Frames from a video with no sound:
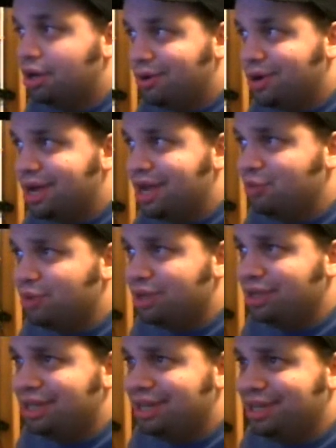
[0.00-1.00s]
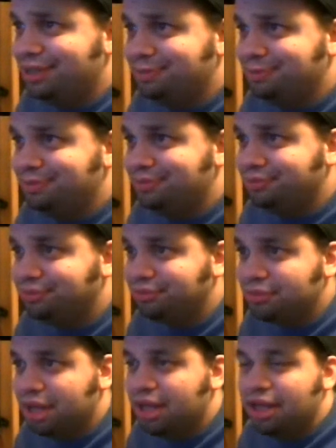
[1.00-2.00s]
All right, well, uh,
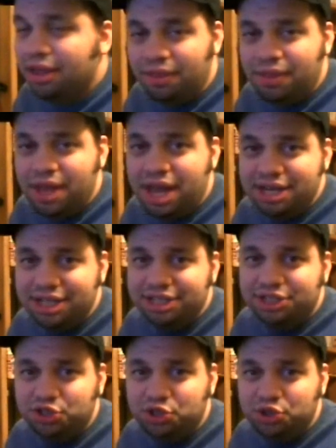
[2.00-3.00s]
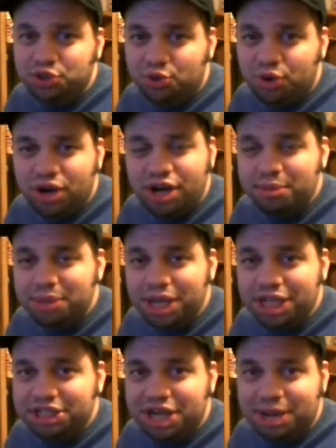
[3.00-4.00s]
that is
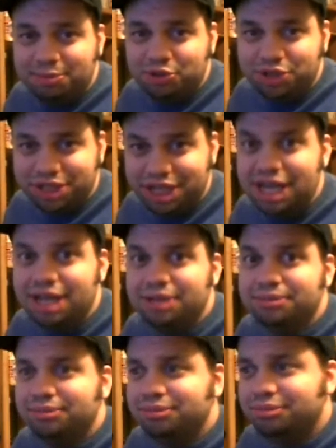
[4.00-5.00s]
Deuteronomy chapter 10.